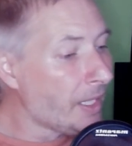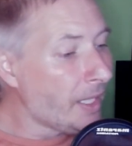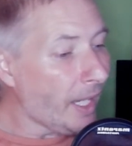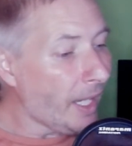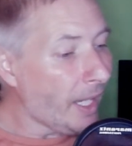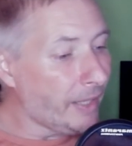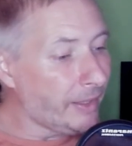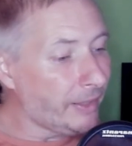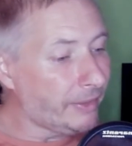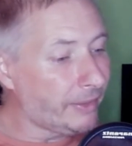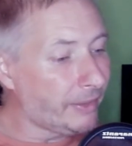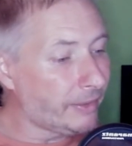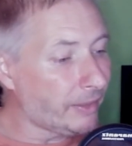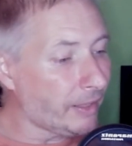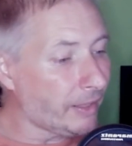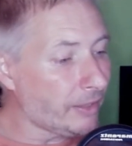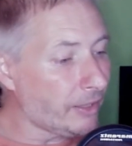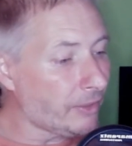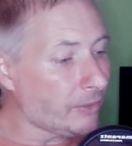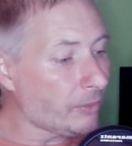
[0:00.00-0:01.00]
and this is a
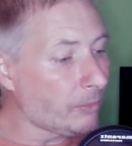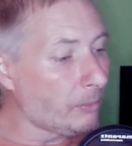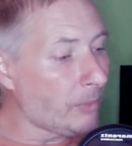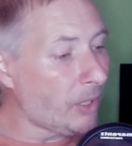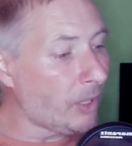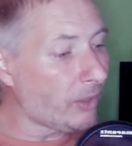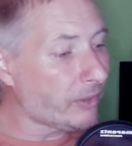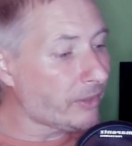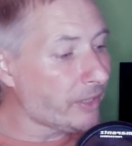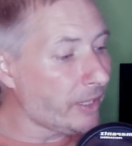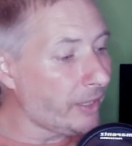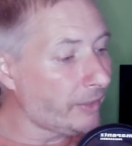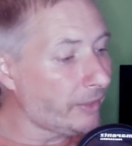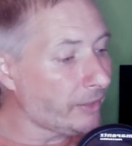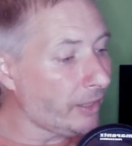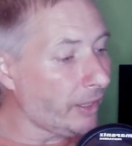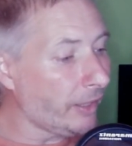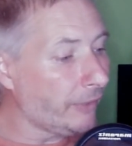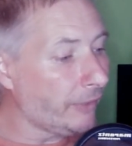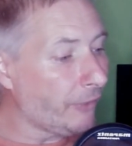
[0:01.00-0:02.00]
digital marketeer
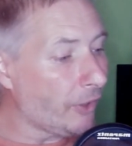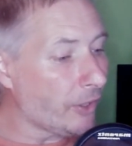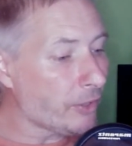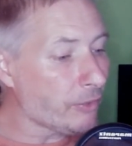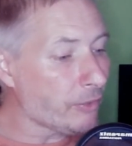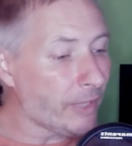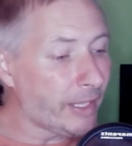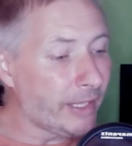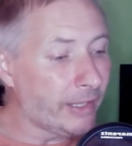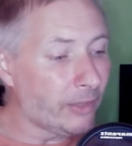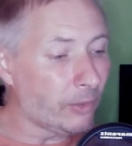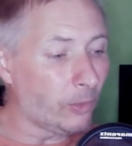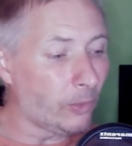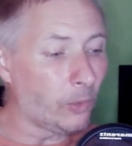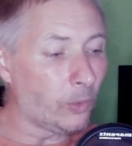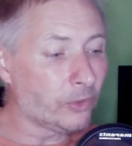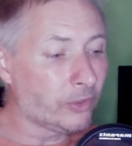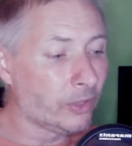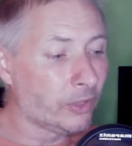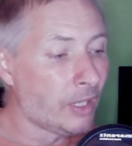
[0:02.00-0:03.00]
certified training
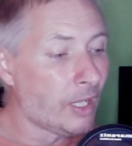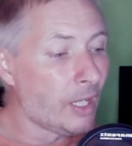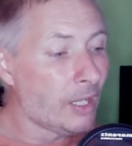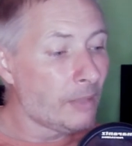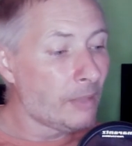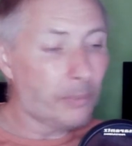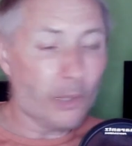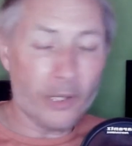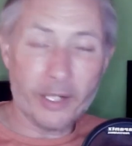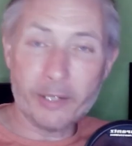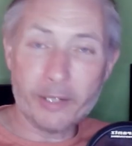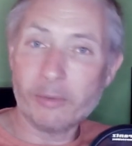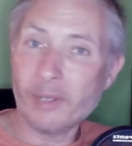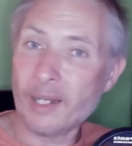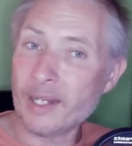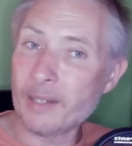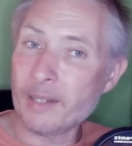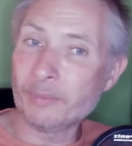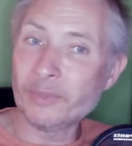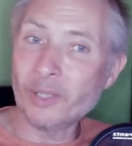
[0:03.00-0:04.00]
course by
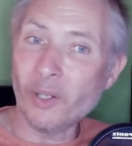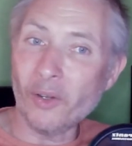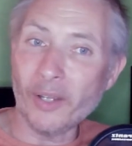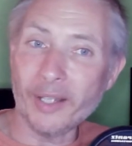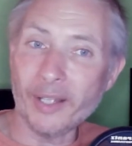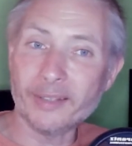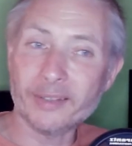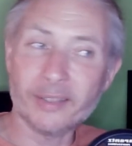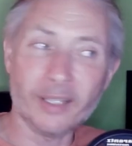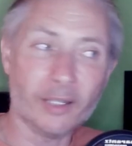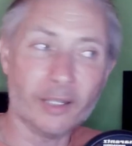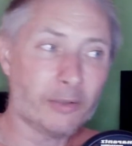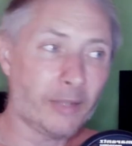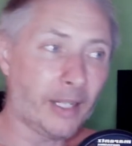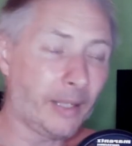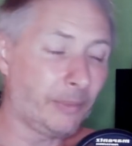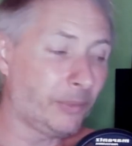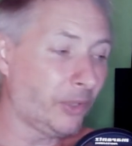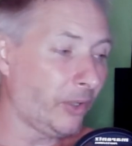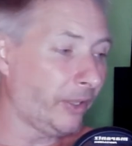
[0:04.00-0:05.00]
Graham Dice now
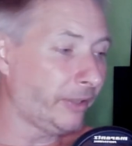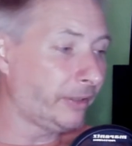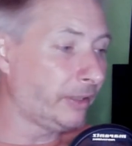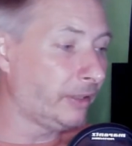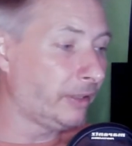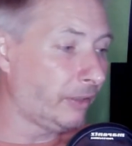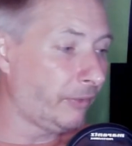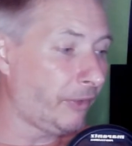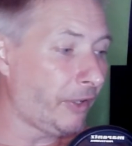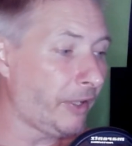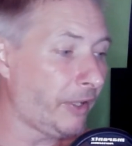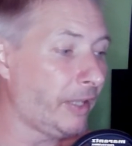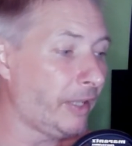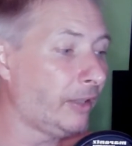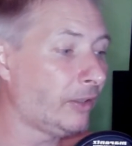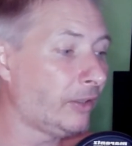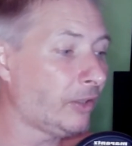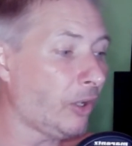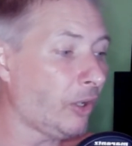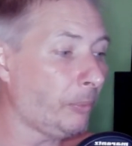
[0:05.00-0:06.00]
Graham Dice is a very
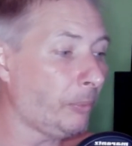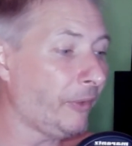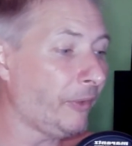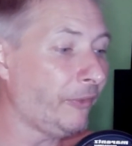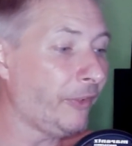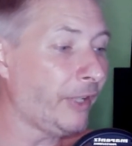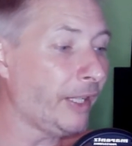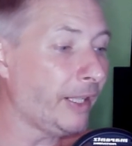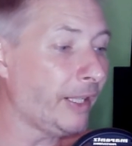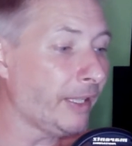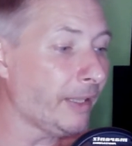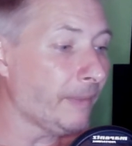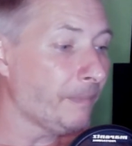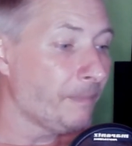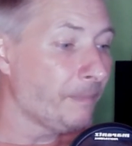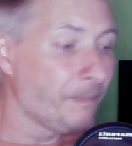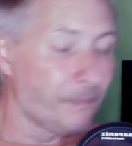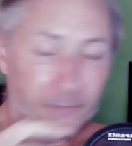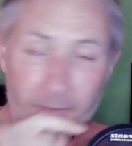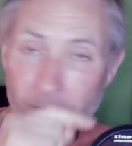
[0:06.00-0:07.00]
top affiliate
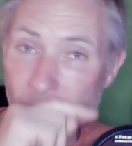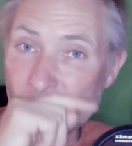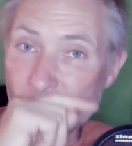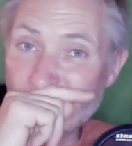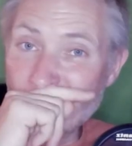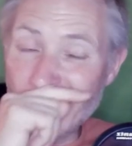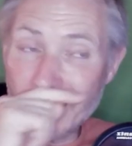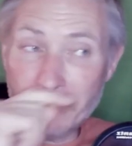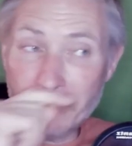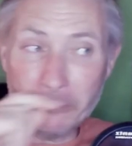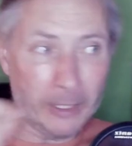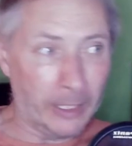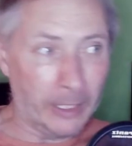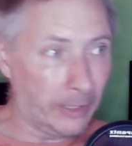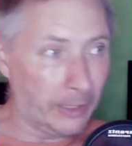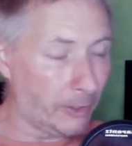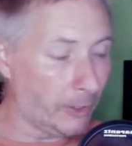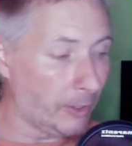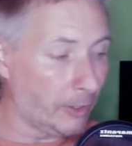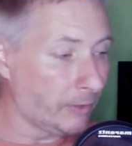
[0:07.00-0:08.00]
really really
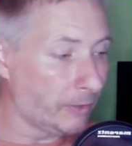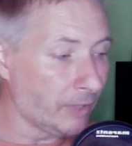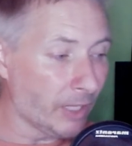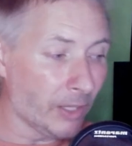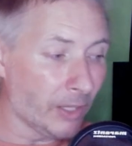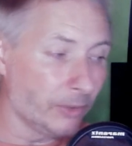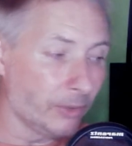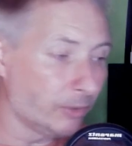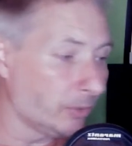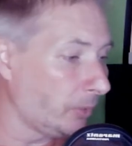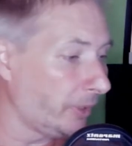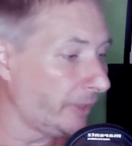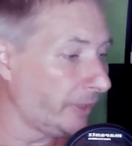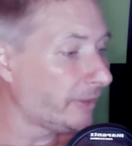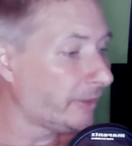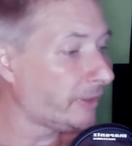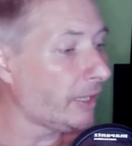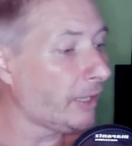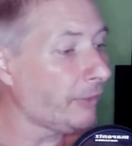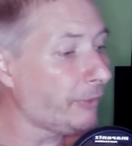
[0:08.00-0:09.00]
good knows all his
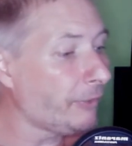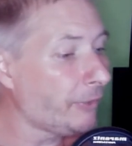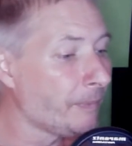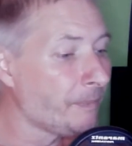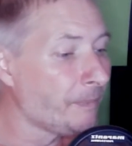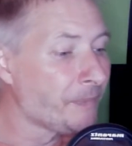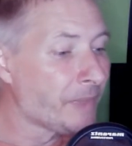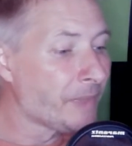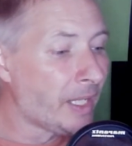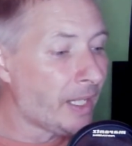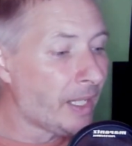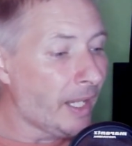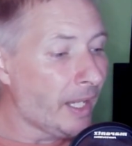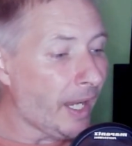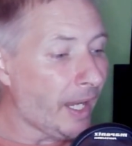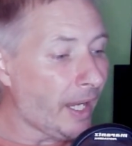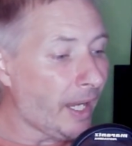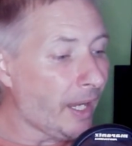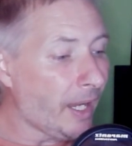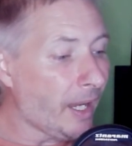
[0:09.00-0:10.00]
stuff uh,
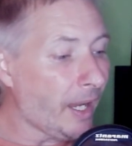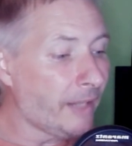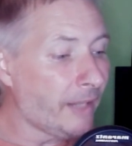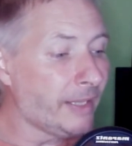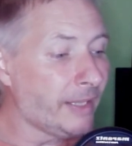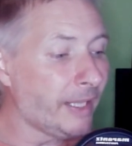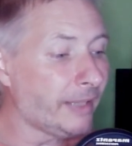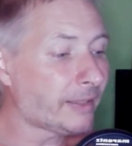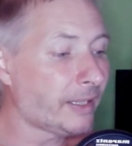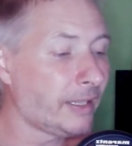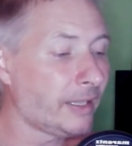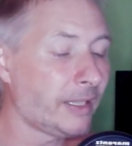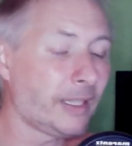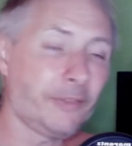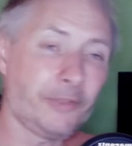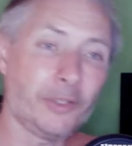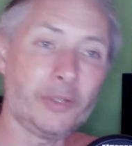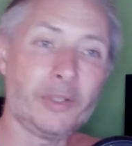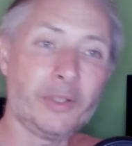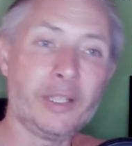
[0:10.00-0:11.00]
and that's going to give
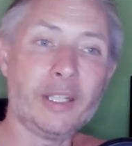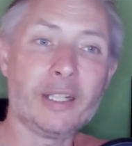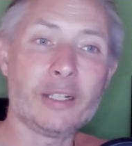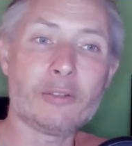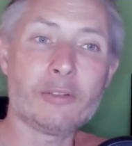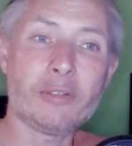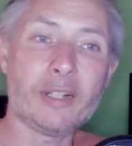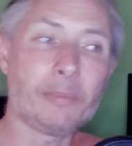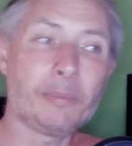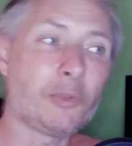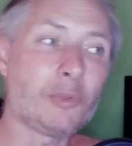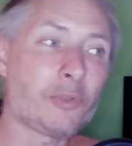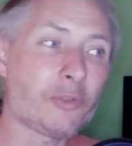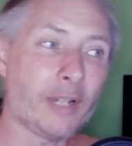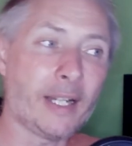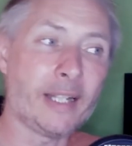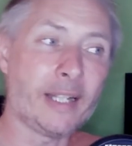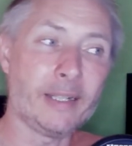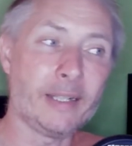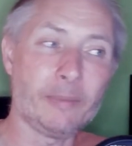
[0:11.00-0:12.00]
you the incredible
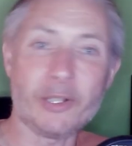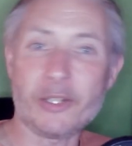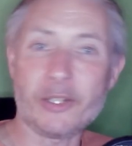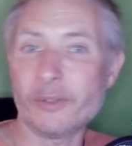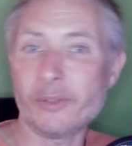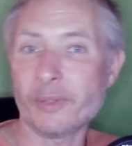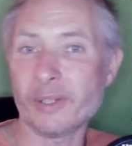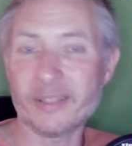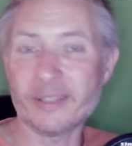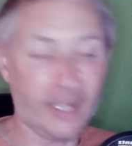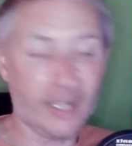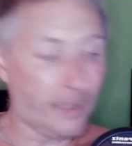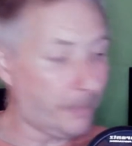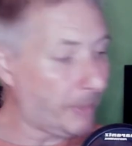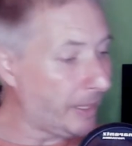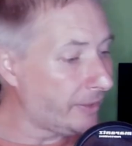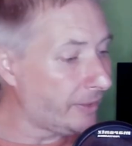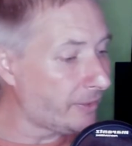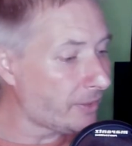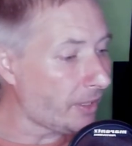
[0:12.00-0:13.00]
training which you can tap
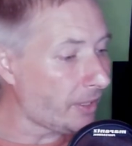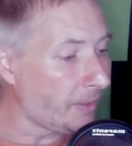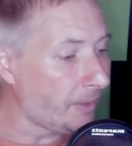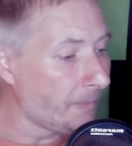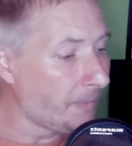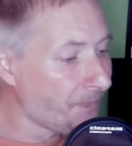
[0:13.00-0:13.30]
into